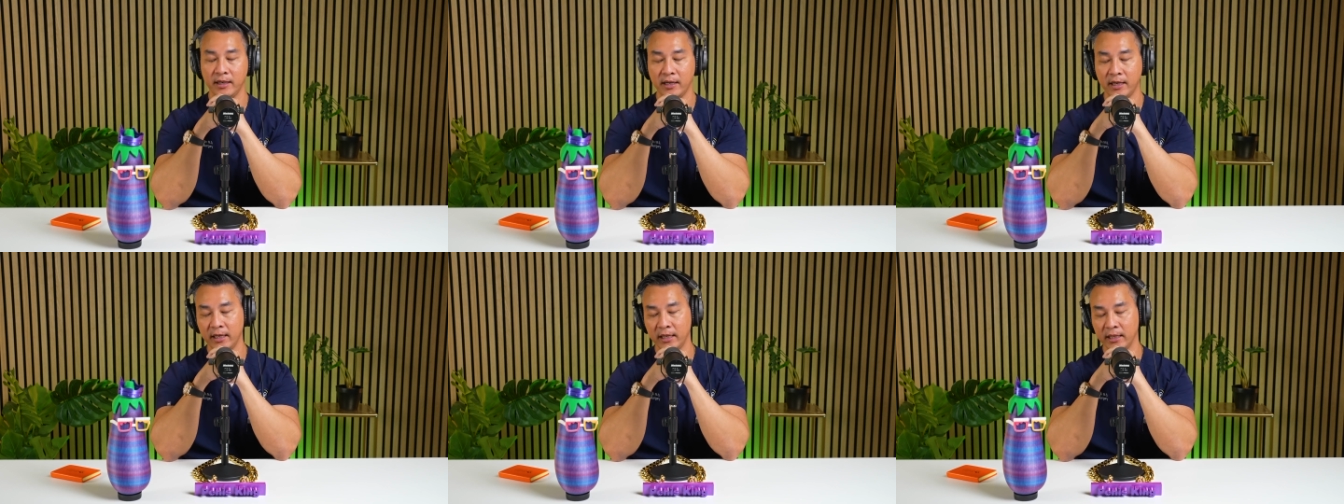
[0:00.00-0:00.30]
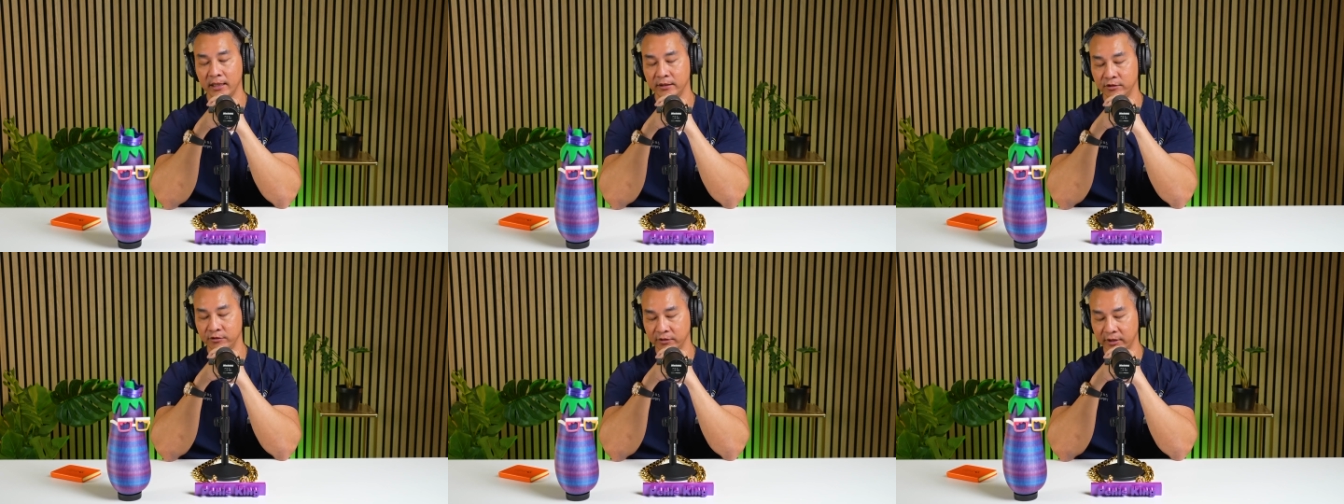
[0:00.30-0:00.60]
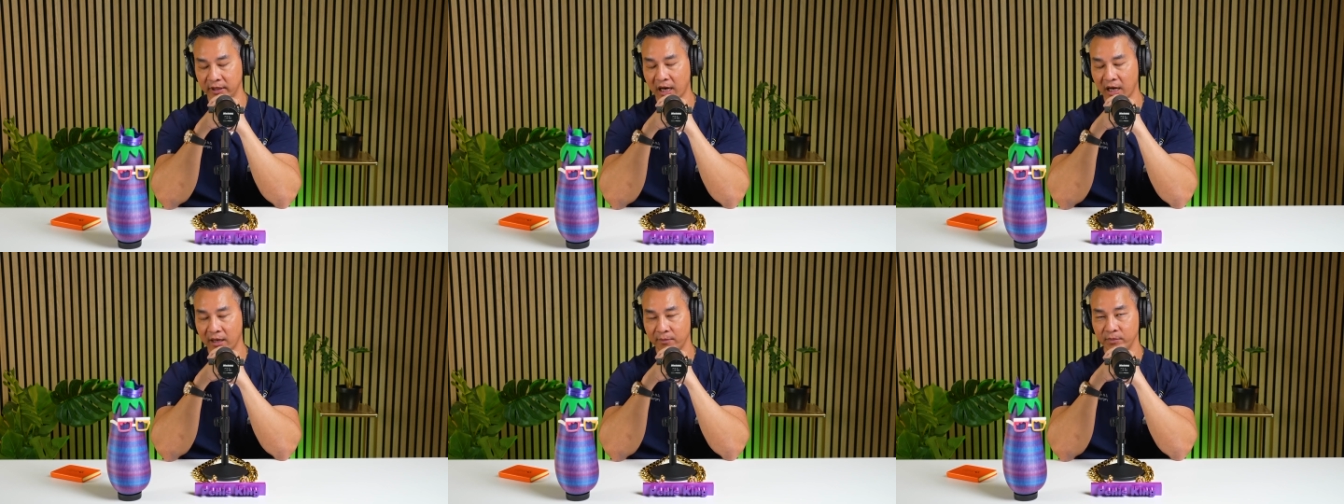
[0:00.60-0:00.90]
and you
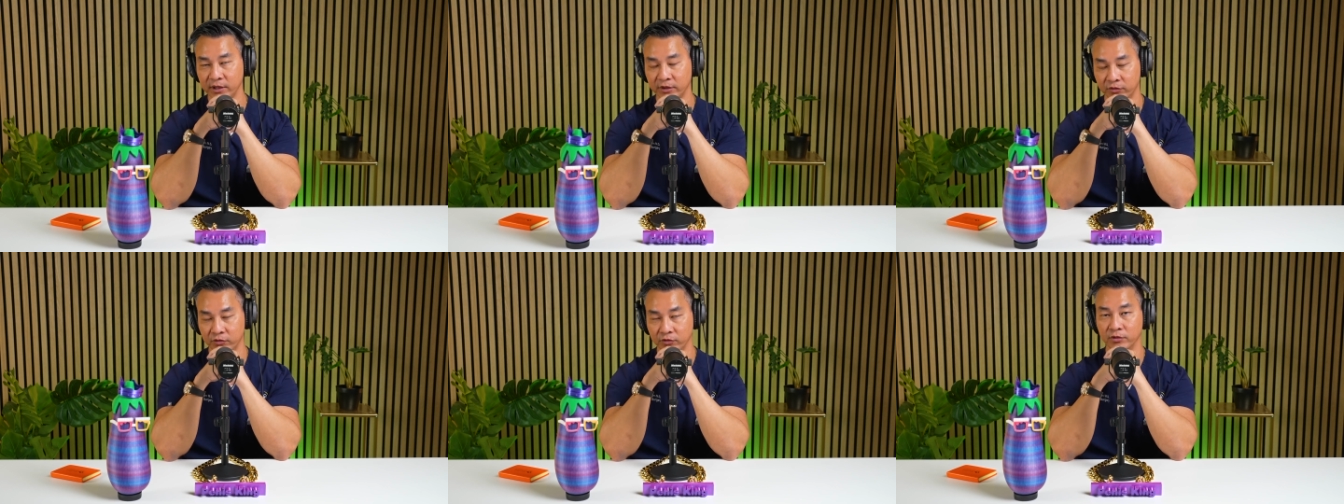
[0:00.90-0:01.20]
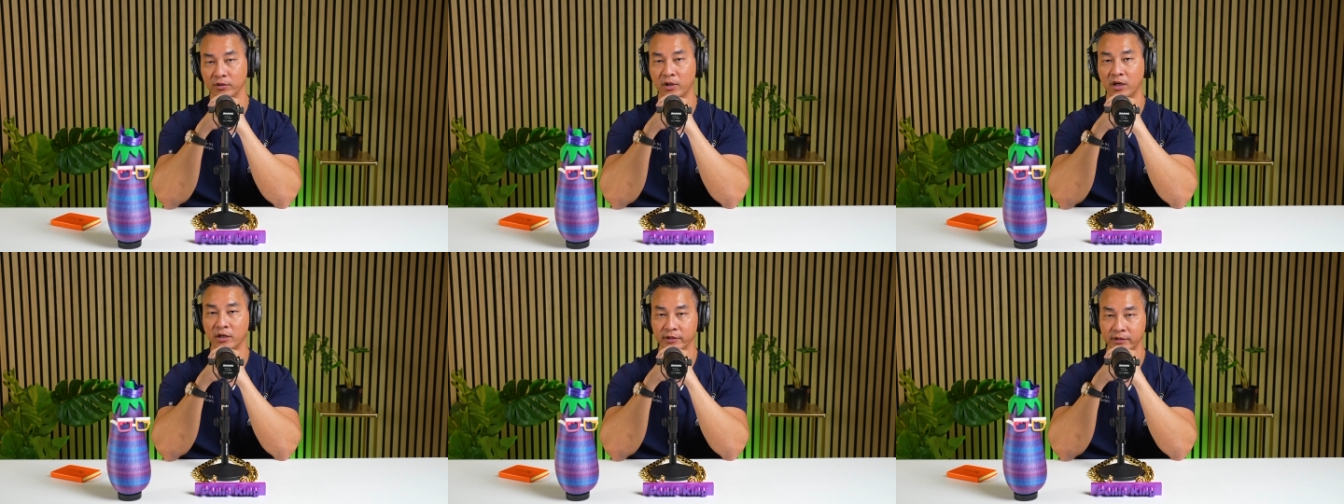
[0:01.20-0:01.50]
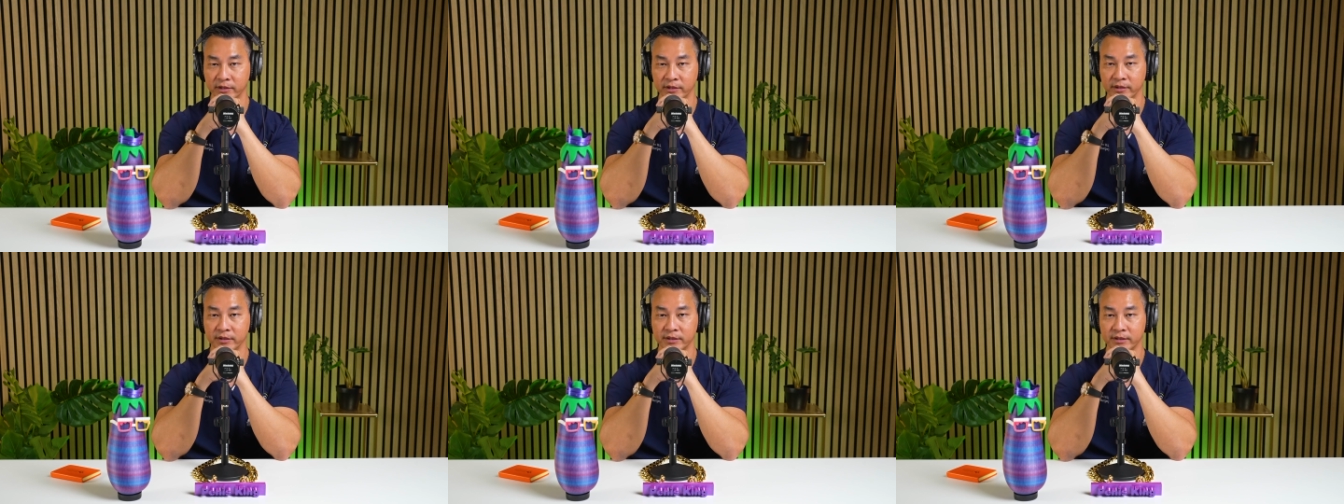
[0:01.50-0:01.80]
got me through all
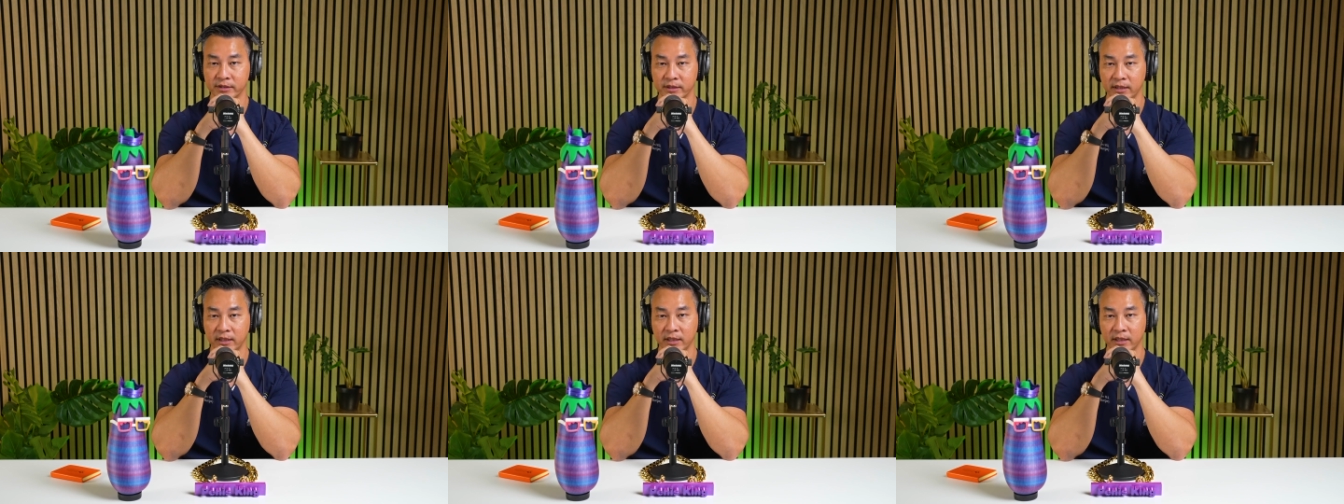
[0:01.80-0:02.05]
this.